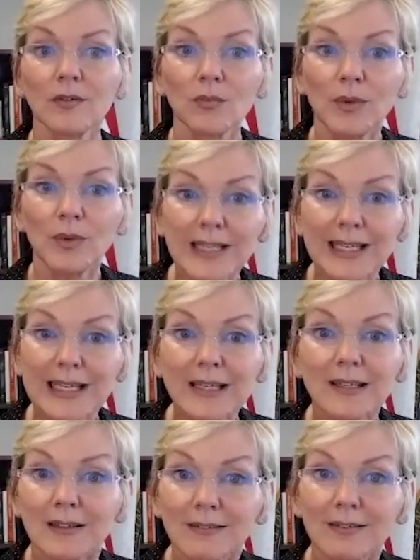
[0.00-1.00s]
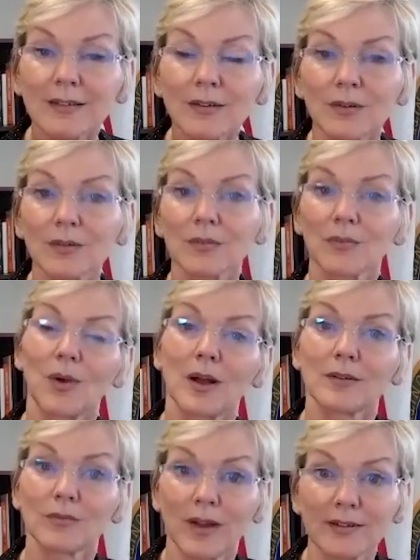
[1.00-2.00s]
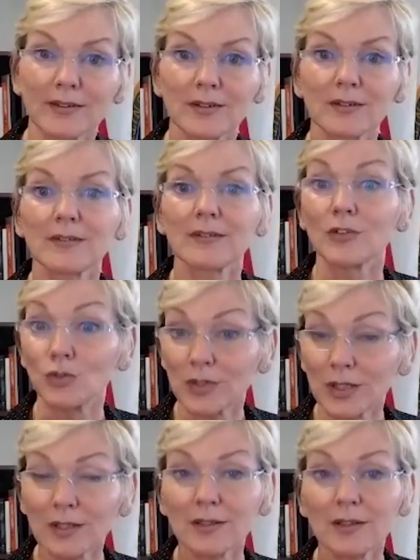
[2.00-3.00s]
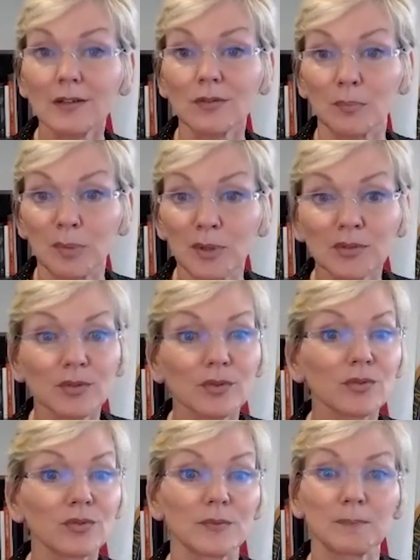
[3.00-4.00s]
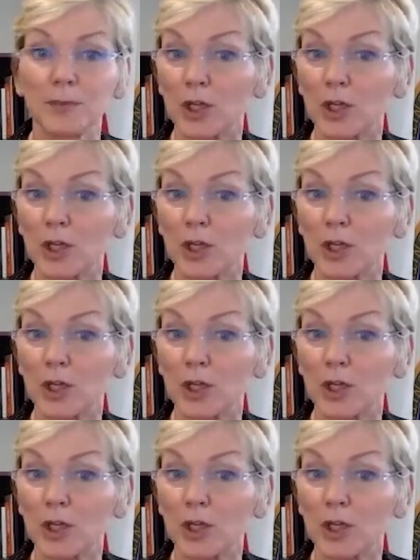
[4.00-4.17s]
We need to consider what residents and utilities, builders,